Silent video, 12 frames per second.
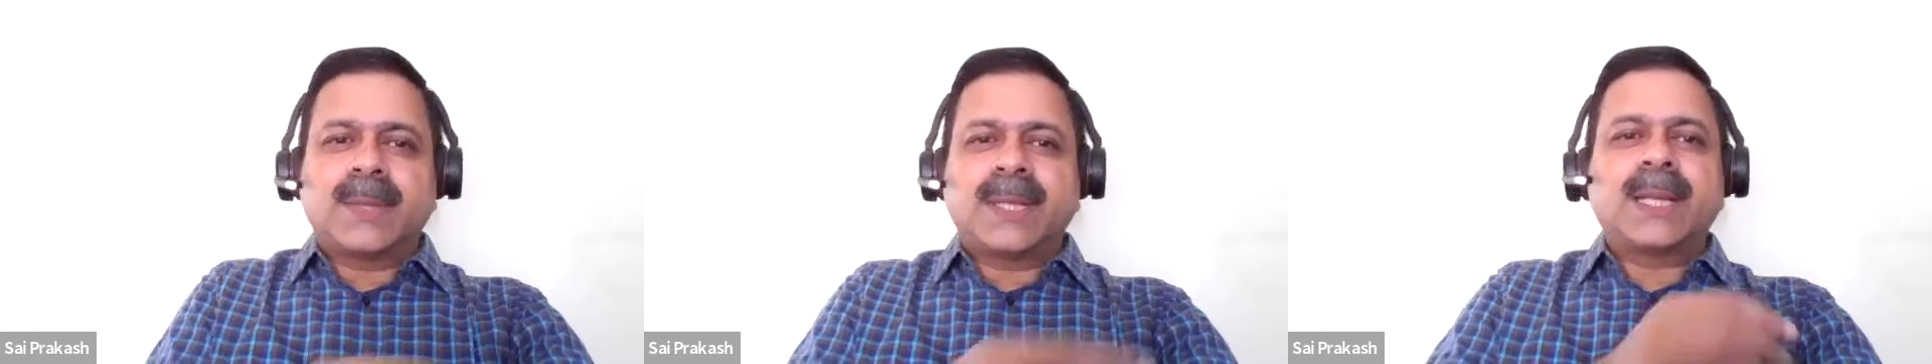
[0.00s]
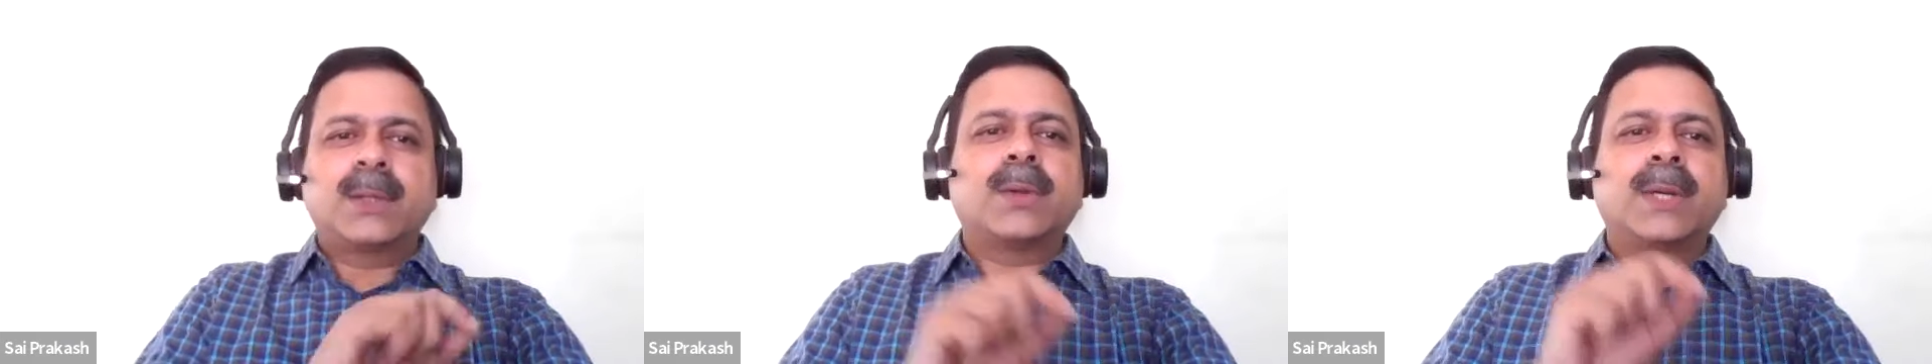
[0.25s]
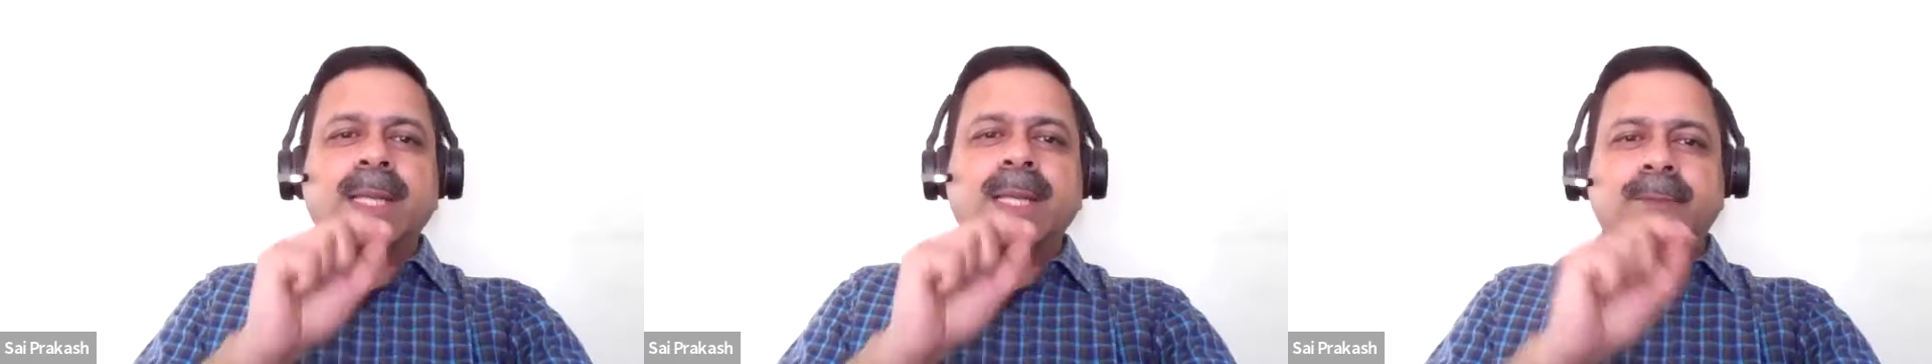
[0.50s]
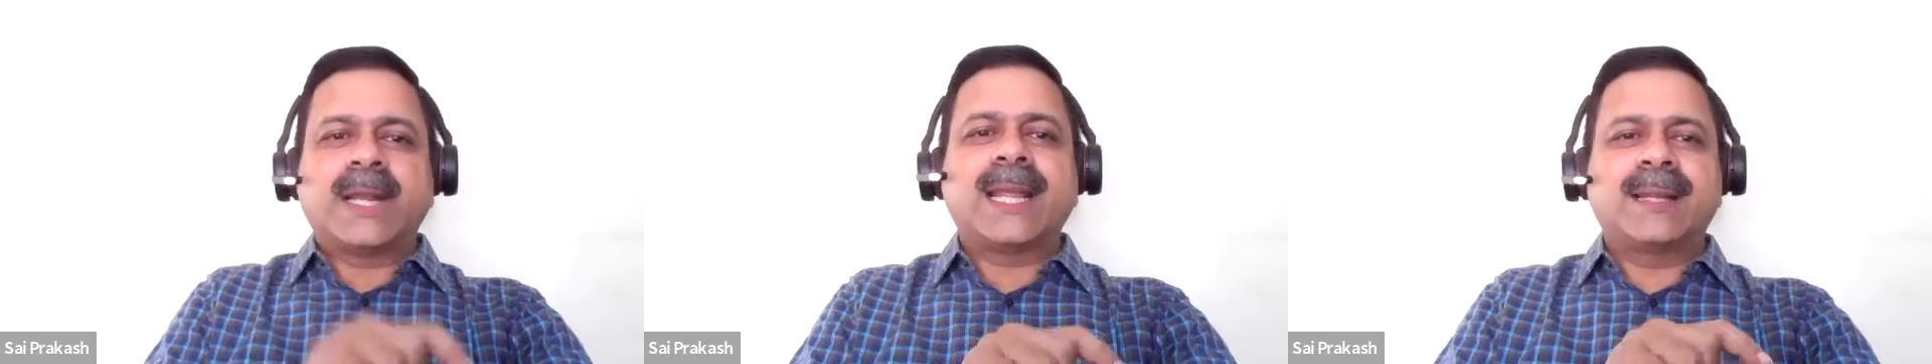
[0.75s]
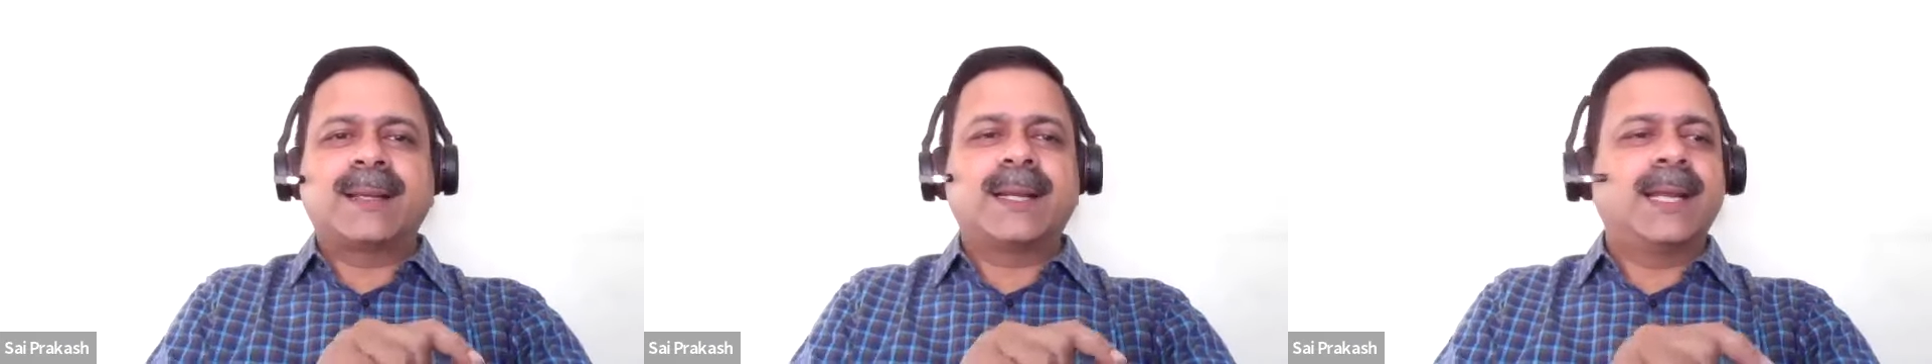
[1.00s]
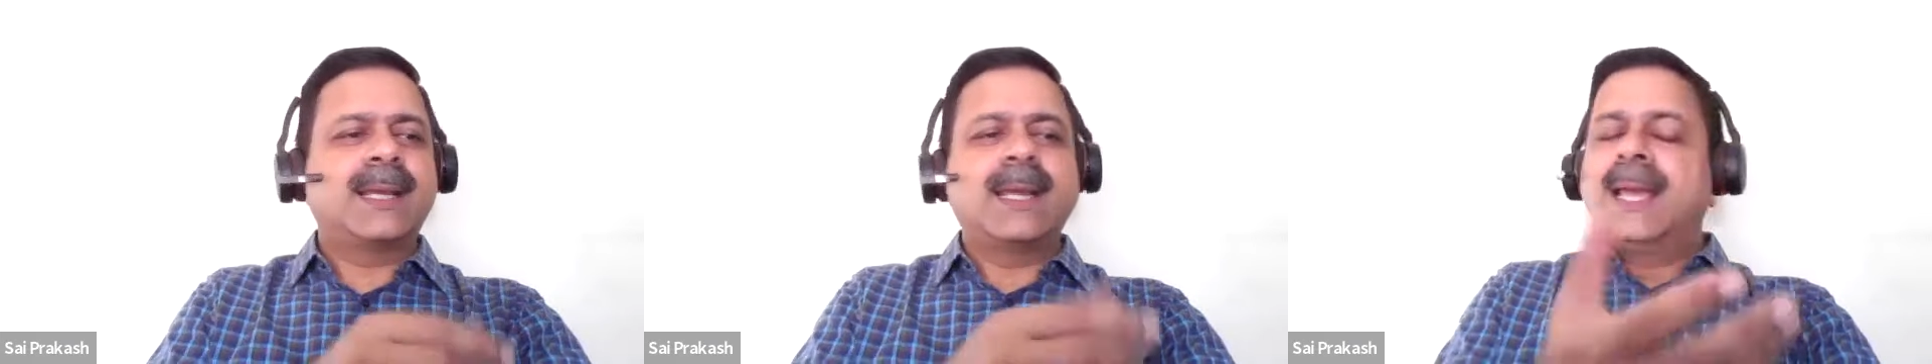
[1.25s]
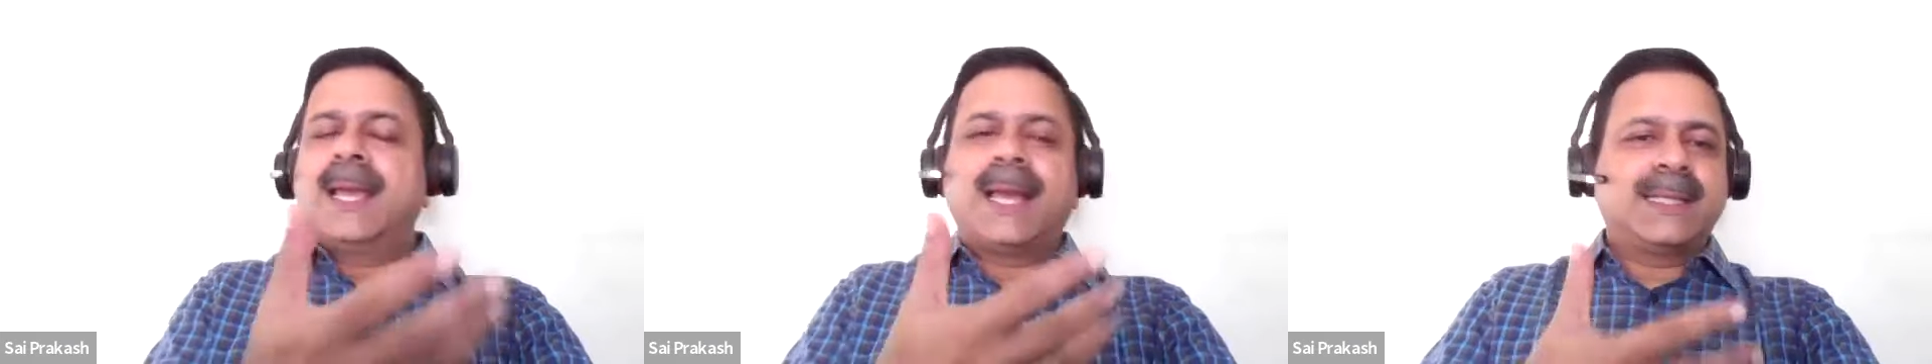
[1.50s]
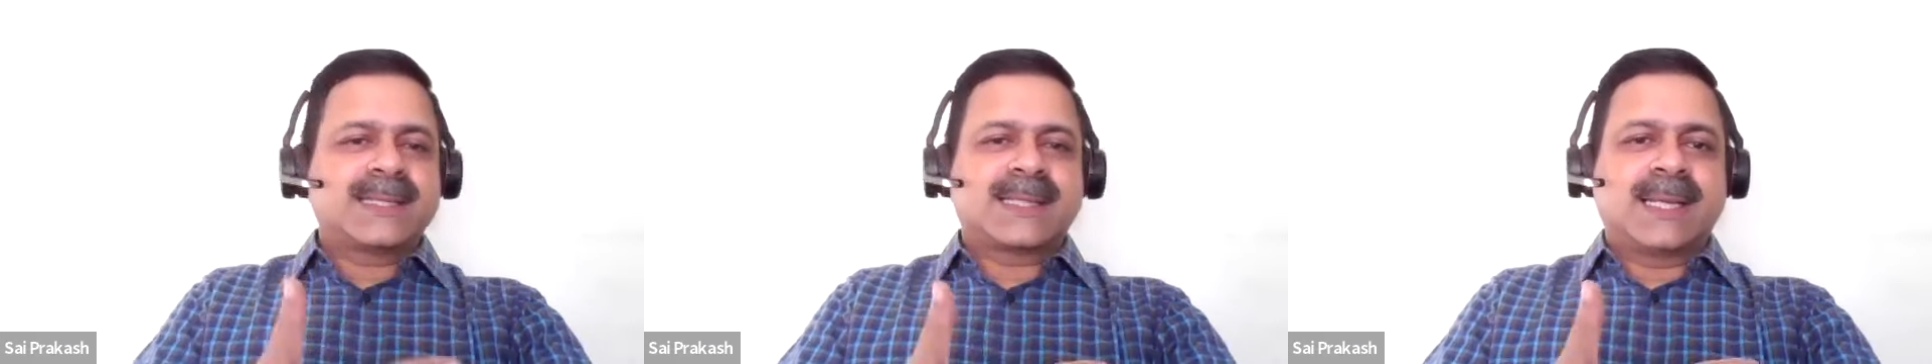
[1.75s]
I mean, including when I click
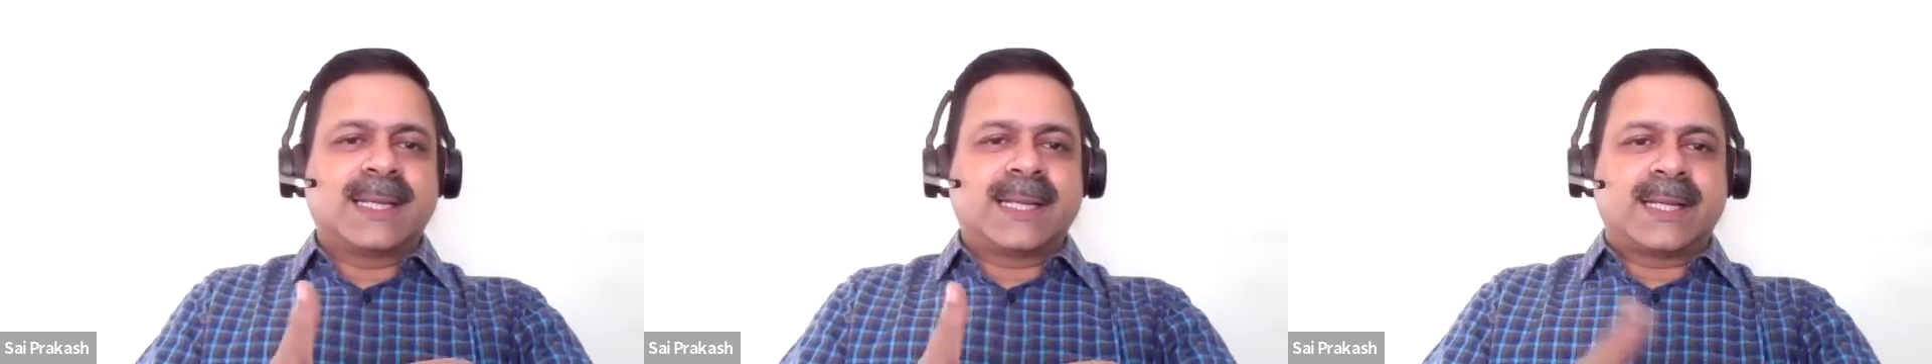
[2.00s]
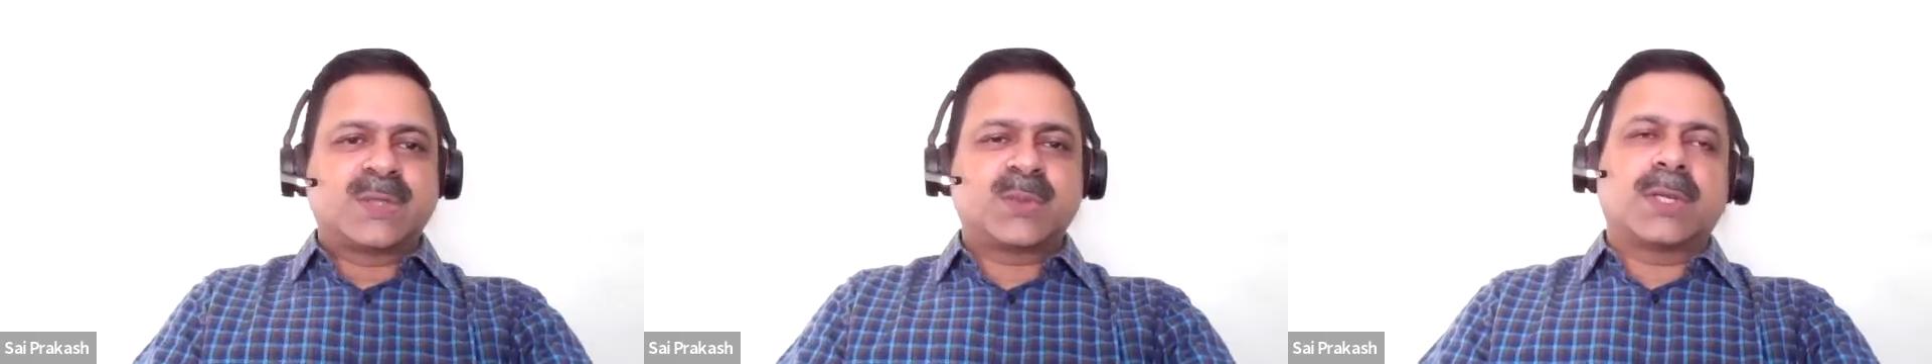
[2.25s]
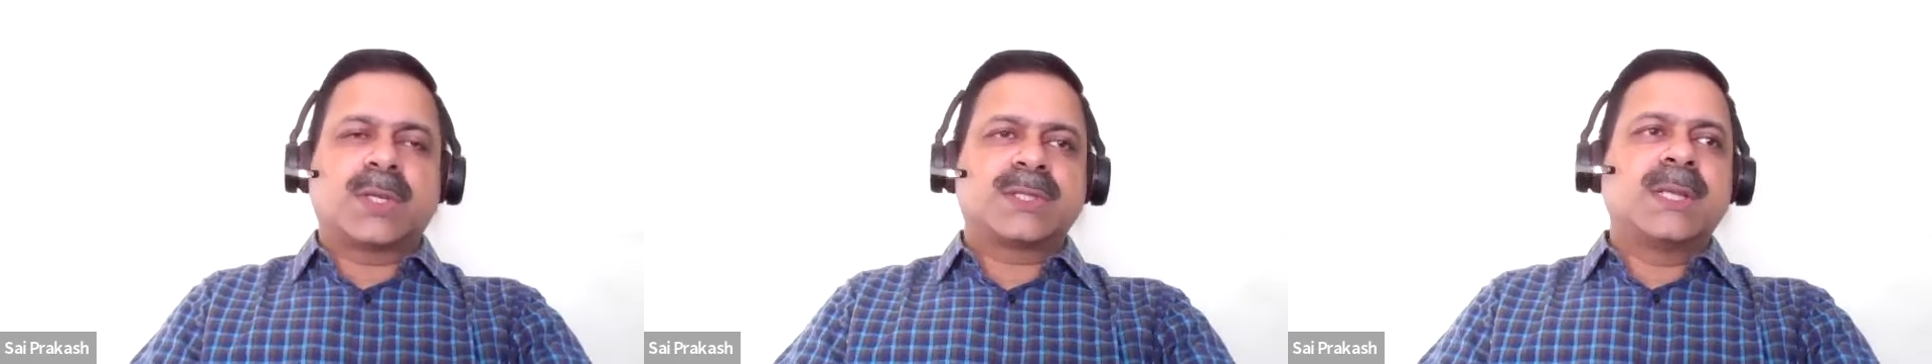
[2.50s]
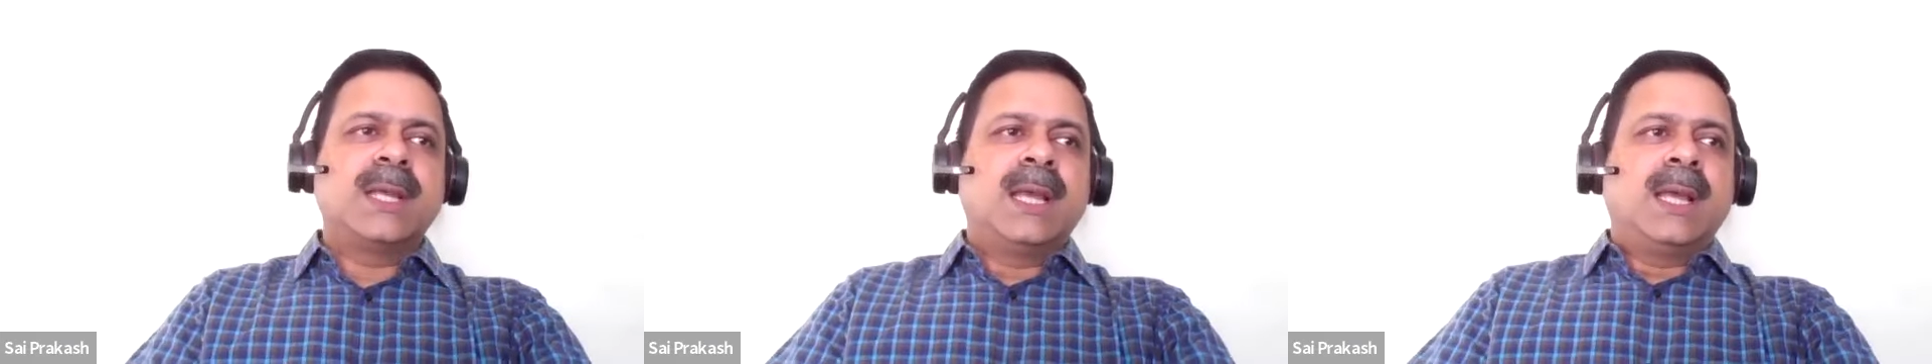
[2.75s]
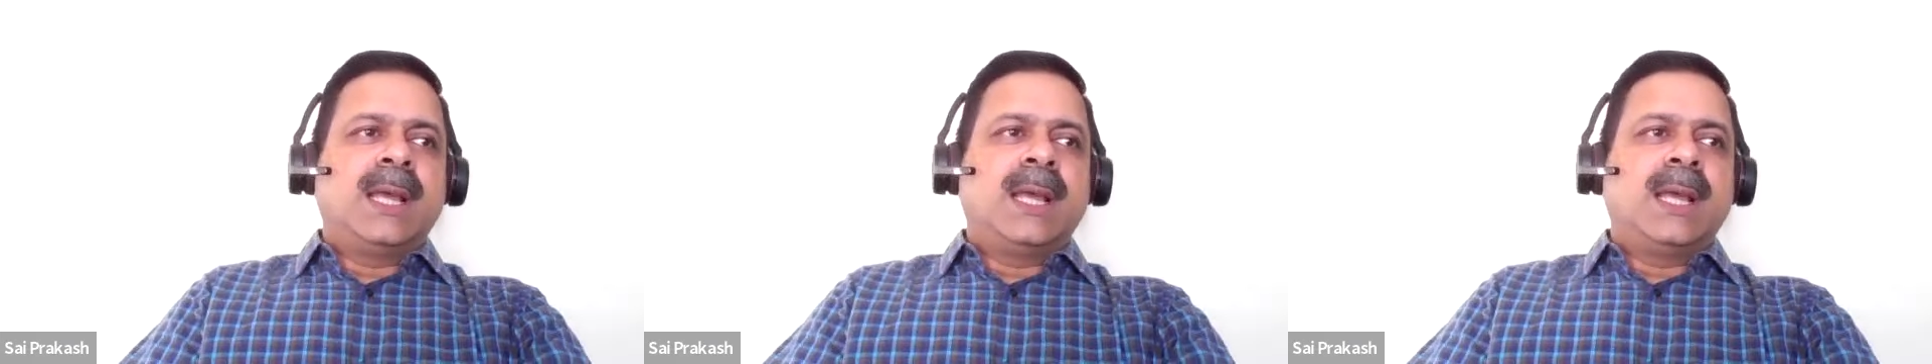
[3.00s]
I just get a response.